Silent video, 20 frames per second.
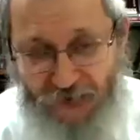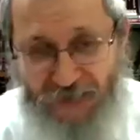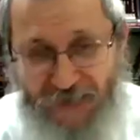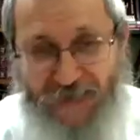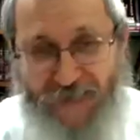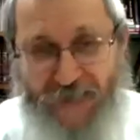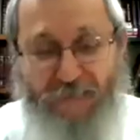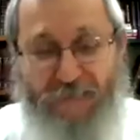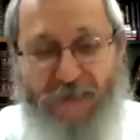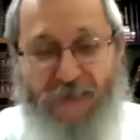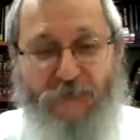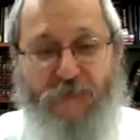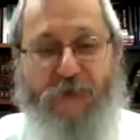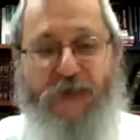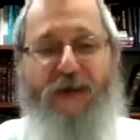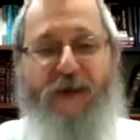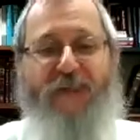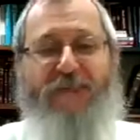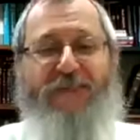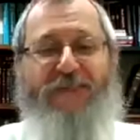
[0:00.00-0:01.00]
So I think the best way
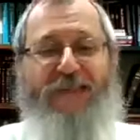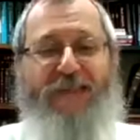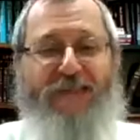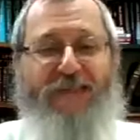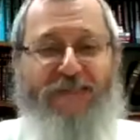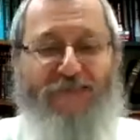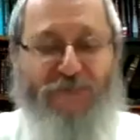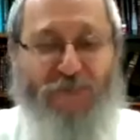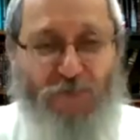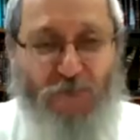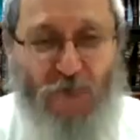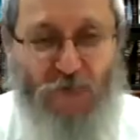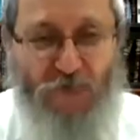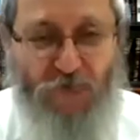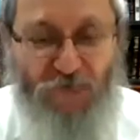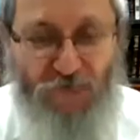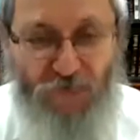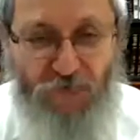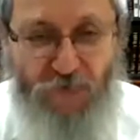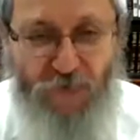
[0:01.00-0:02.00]
to answer that is to
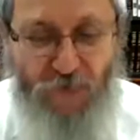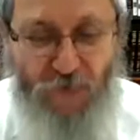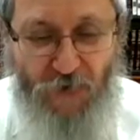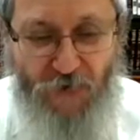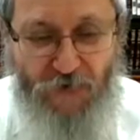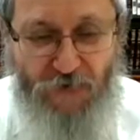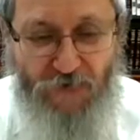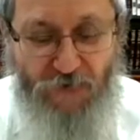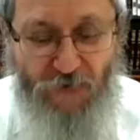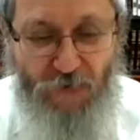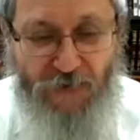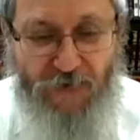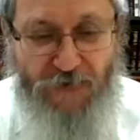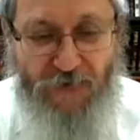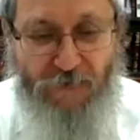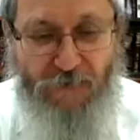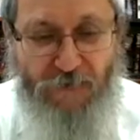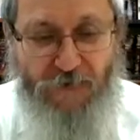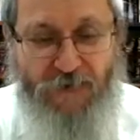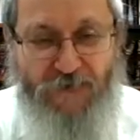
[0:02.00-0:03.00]
quote to you what the
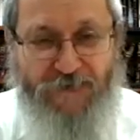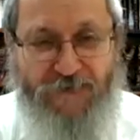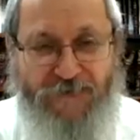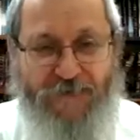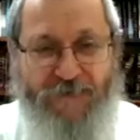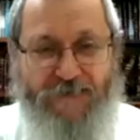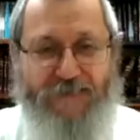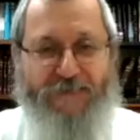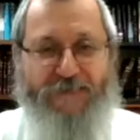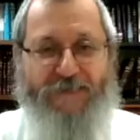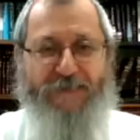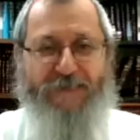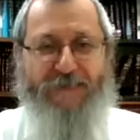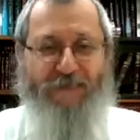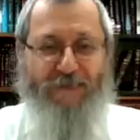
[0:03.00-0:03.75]
Gemara says.